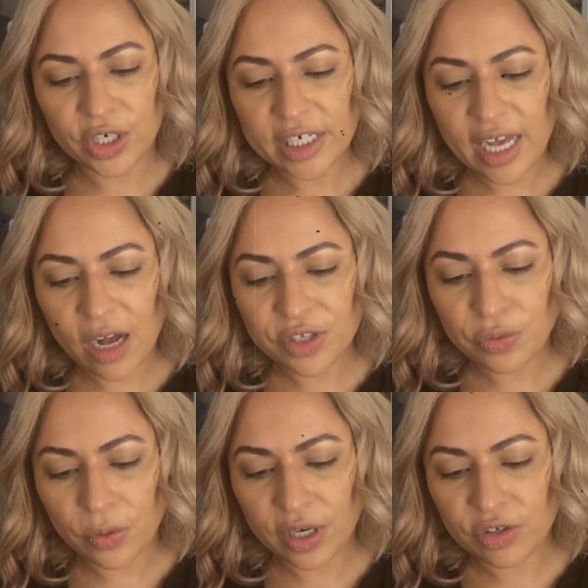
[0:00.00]
Learning how
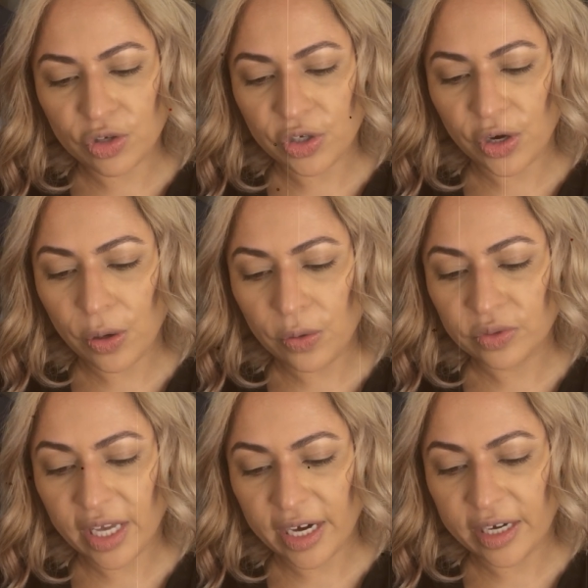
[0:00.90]
it works on your
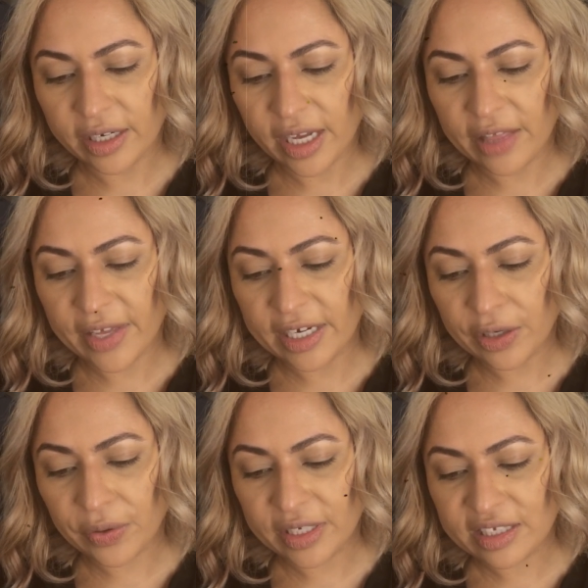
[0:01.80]
own hair and then
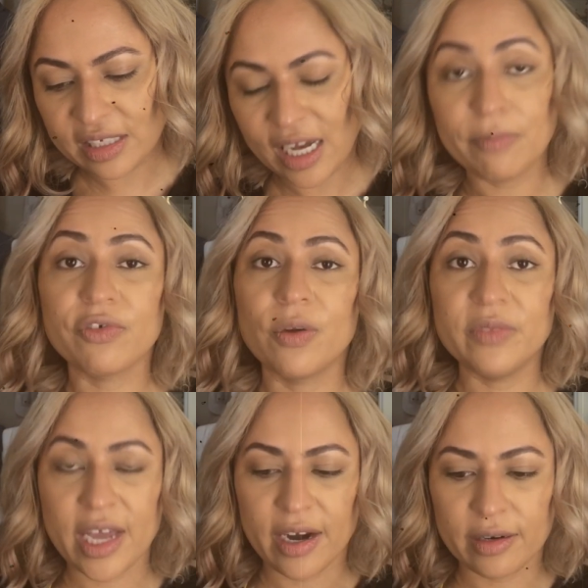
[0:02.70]
increase time
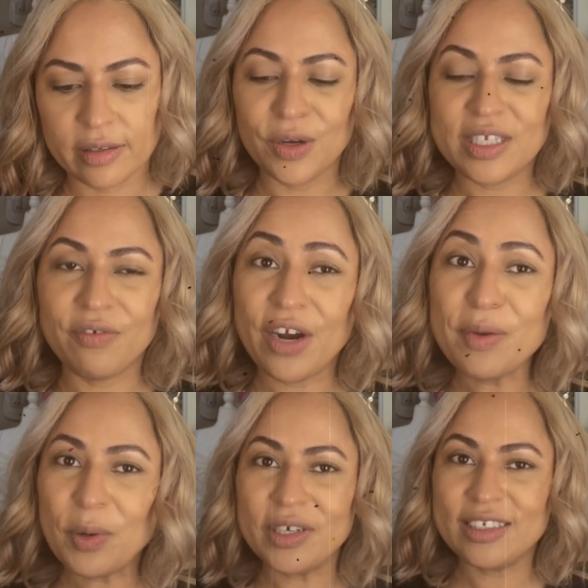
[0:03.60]
from there. So it's a
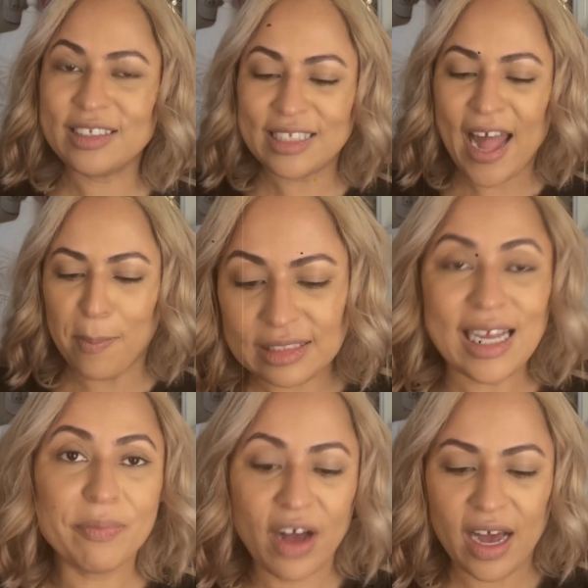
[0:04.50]
very important step.
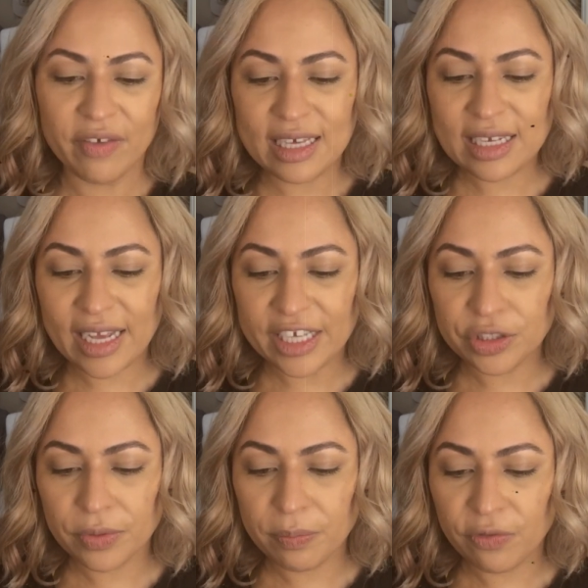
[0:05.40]
Step 5. As a
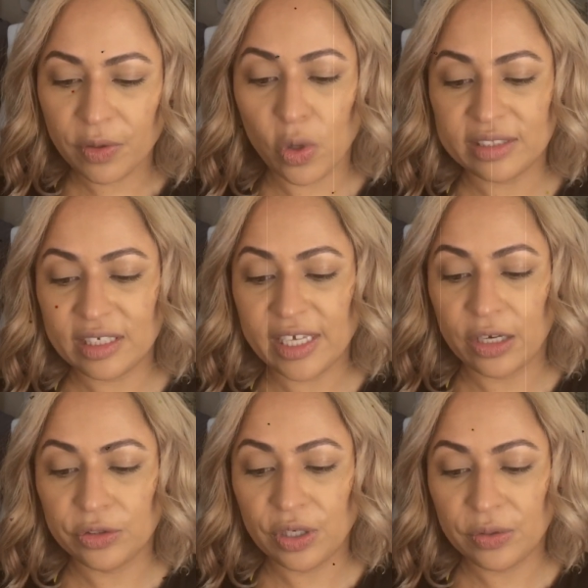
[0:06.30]
guide to remove unwanted
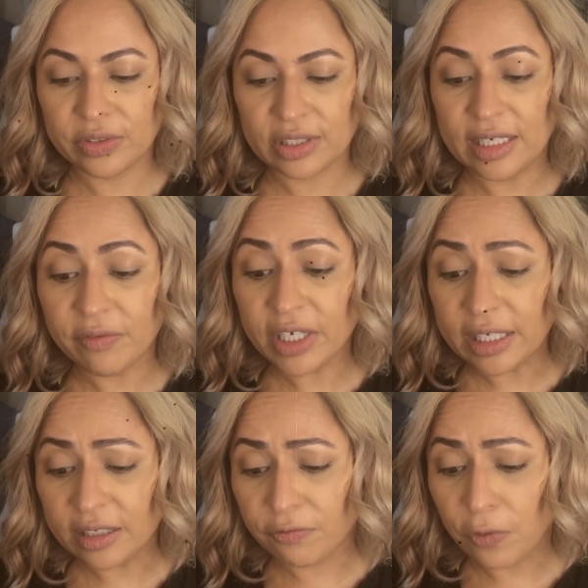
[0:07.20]
yellow tones, leave
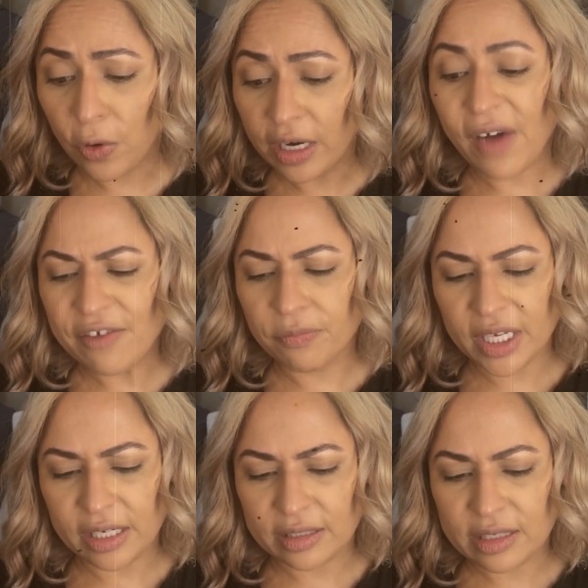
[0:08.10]
it in for 5
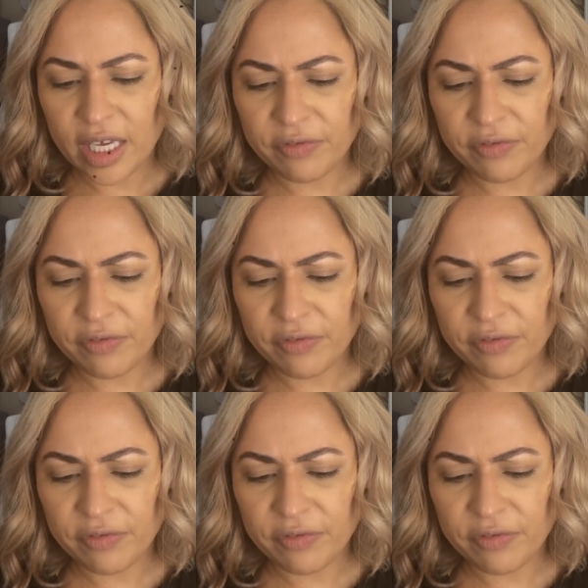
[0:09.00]
minutes.